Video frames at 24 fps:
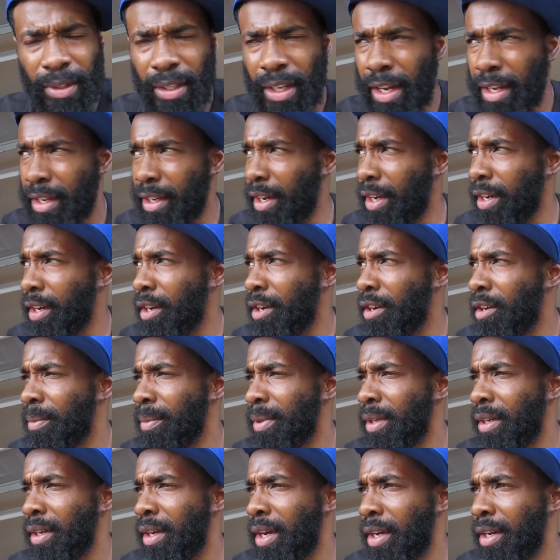I came home
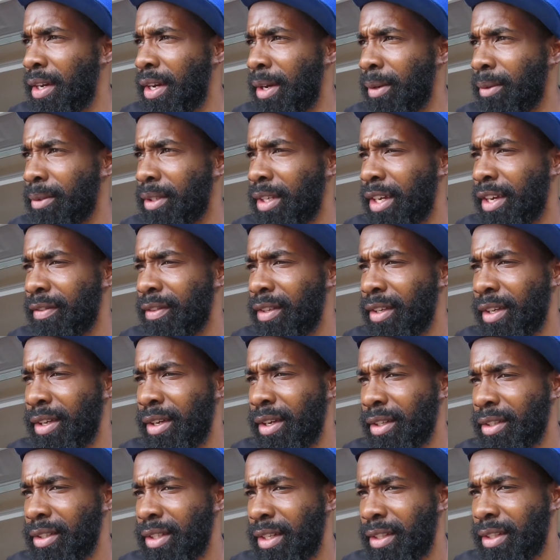that night and I was having
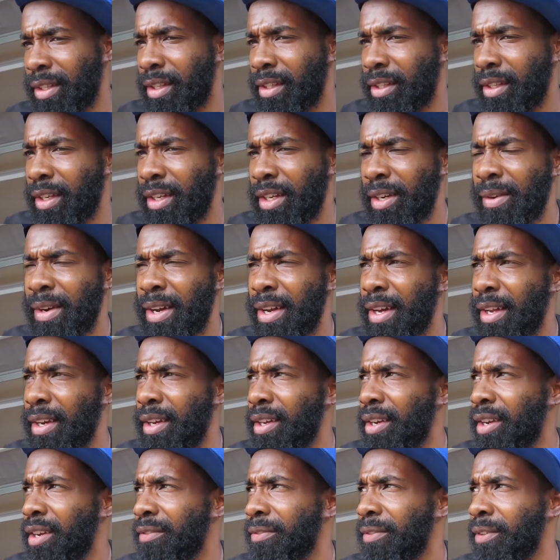headaches, and I was like, damn, I got a
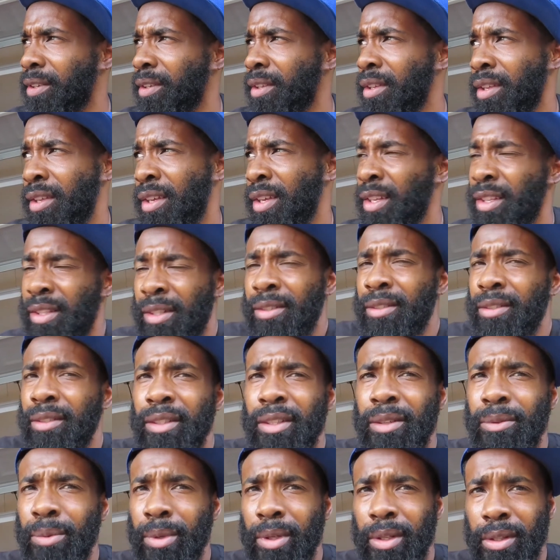headache for?
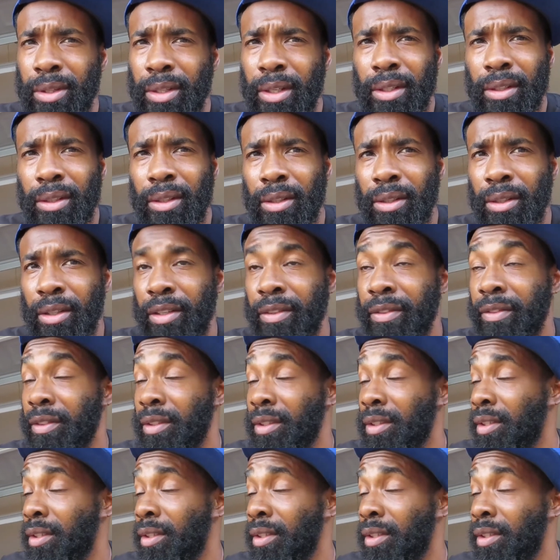Didn't really think nothing of it.